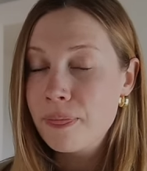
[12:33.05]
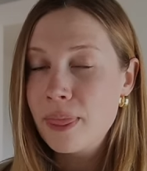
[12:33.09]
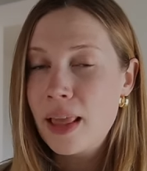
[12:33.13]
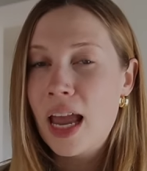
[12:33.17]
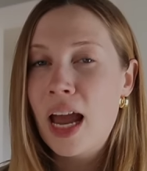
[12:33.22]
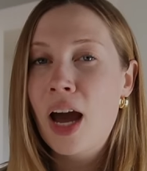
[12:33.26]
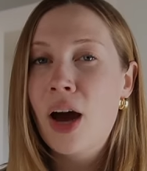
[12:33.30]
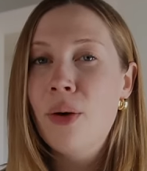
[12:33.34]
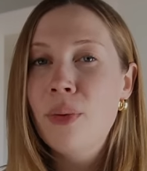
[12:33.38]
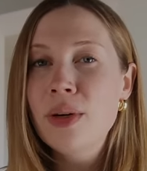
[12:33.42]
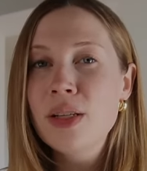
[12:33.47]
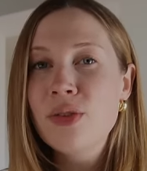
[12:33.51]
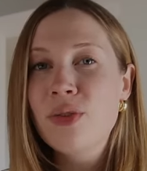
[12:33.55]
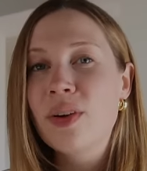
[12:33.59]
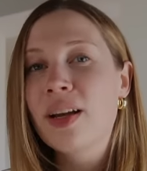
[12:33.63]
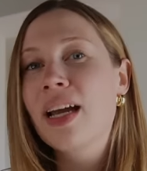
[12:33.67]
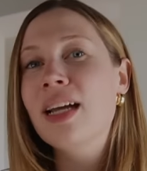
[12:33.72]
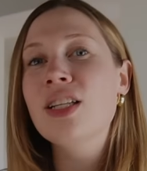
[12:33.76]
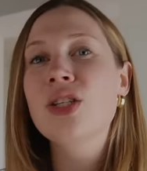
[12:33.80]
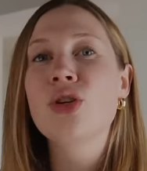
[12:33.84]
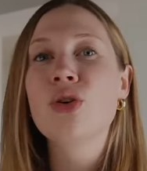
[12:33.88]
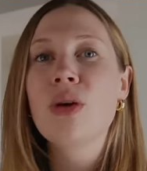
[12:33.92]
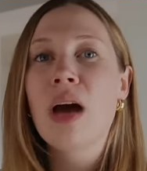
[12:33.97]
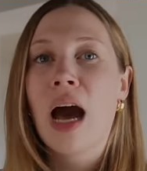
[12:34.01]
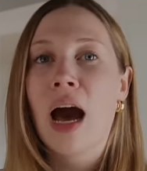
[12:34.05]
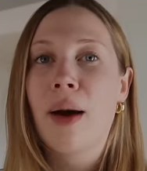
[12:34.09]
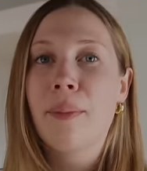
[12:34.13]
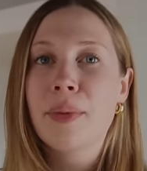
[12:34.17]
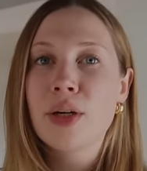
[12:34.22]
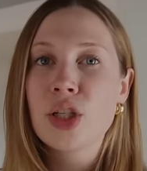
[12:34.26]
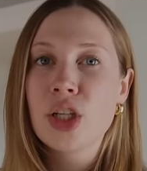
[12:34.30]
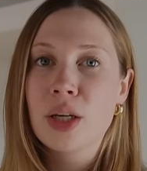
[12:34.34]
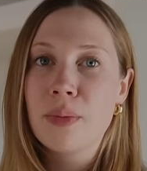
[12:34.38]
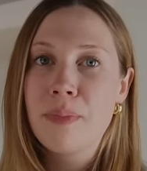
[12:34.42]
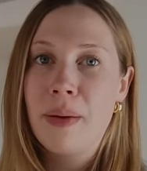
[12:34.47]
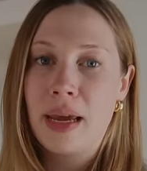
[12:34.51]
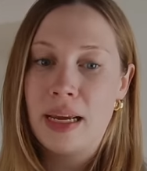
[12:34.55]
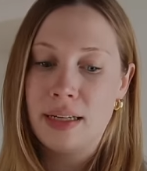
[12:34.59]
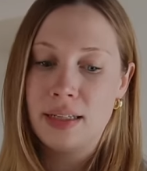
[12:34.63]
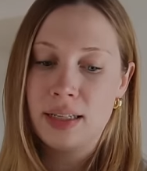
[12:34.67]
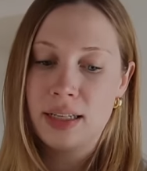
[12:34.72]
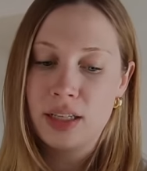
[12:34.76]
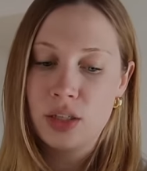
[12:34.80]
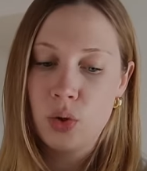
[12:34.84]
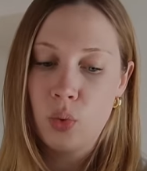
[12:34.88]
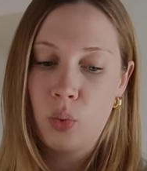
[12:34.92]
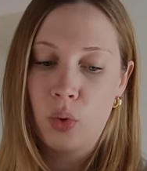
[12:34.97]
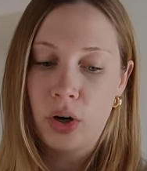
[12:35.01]
I always forget too how much like painting
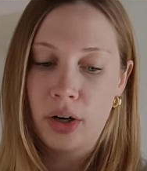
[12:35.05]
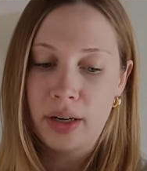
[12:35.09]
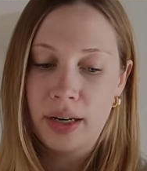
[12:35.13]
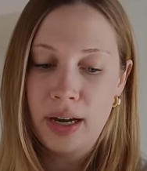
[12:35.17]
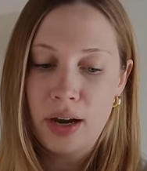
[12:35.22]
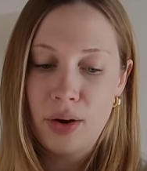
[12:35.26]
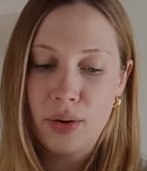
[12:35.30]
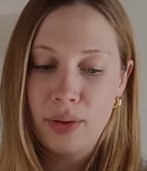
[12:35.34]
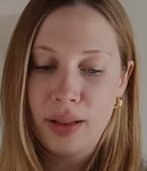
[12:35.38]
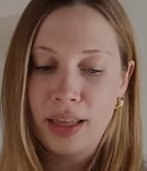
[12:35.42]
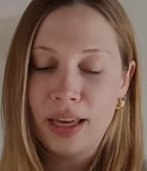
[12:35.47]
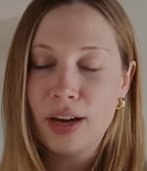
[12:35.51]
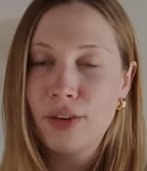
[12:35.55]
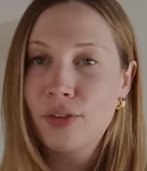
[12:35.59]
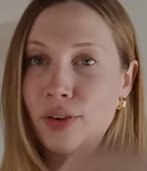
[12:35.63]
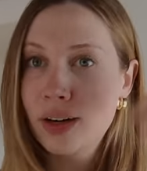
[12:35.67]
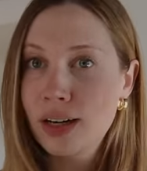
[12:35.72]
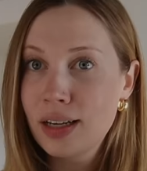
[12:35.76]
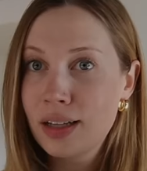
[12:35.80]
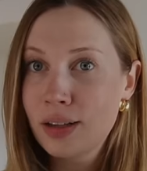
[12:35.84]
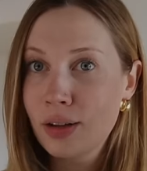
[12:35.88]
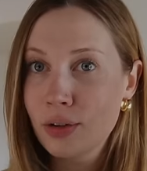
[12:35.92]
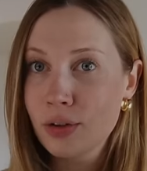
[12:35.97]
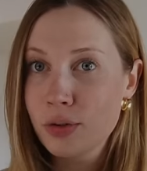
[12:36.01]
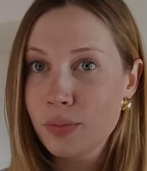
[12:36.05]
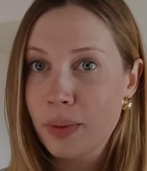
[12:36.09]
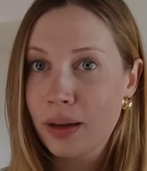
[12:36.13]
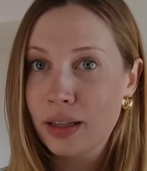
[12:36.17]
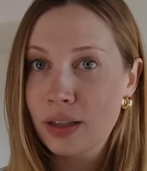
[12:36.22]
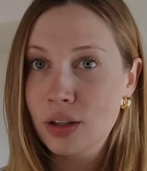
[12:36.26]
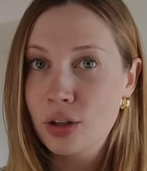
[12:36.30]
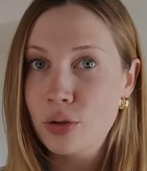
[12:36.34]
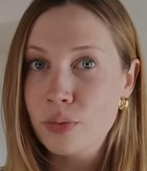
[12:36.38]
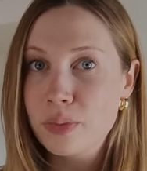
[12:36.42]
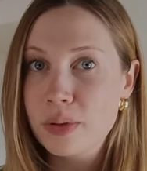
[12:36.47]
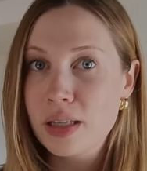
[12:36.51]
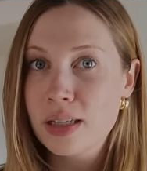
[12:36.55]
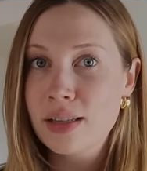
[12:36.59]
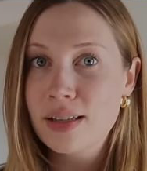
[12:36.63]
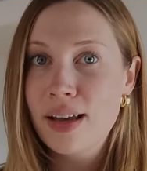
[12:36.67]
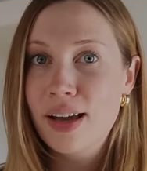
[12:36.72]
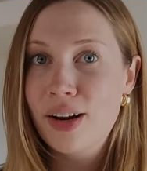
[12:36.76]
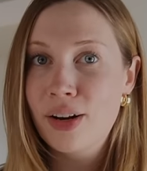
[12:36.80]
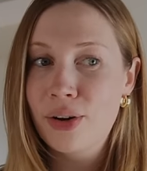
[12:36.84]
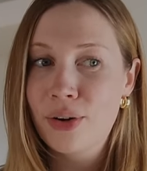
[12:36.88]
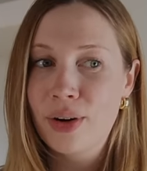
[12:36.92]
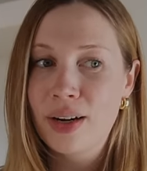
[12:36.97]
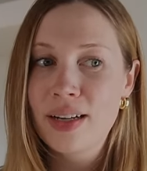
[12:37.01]
is a workout. Like I've already closed my loops. It's
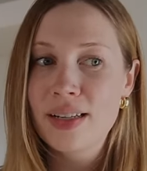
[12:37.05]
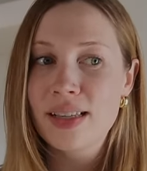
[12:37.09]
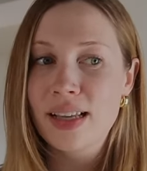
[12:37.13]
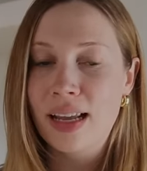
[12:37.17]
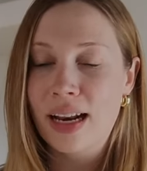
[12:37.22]
kind of crazy.